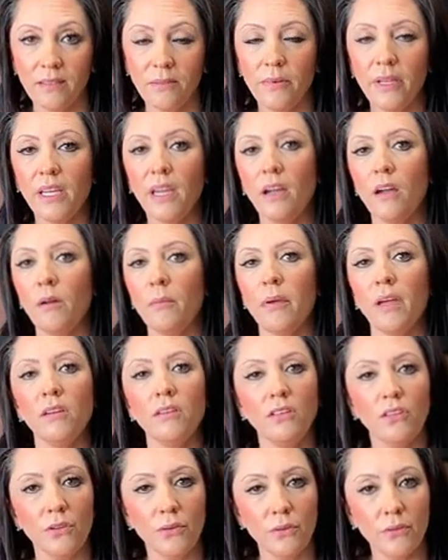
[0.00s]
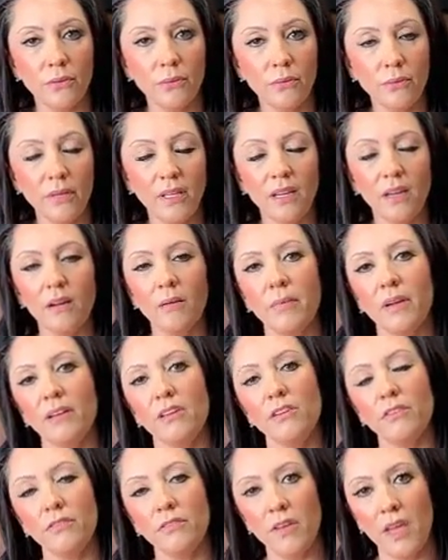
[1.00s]
We care about you, we care
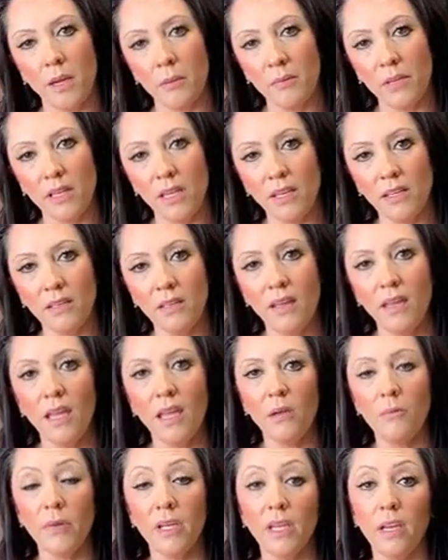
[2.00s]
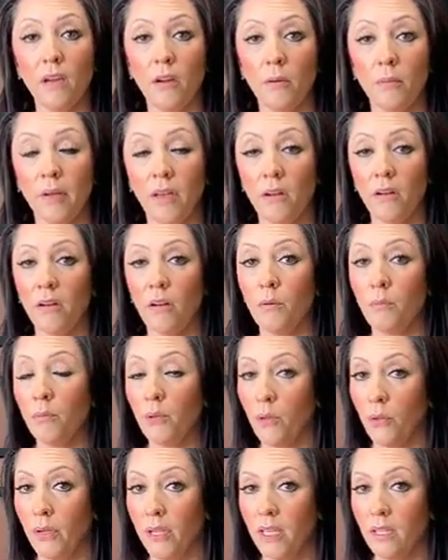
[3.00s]
about your family, and we care about our
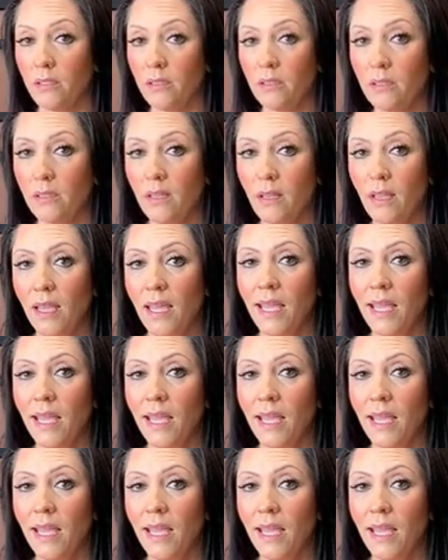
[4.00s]
employees,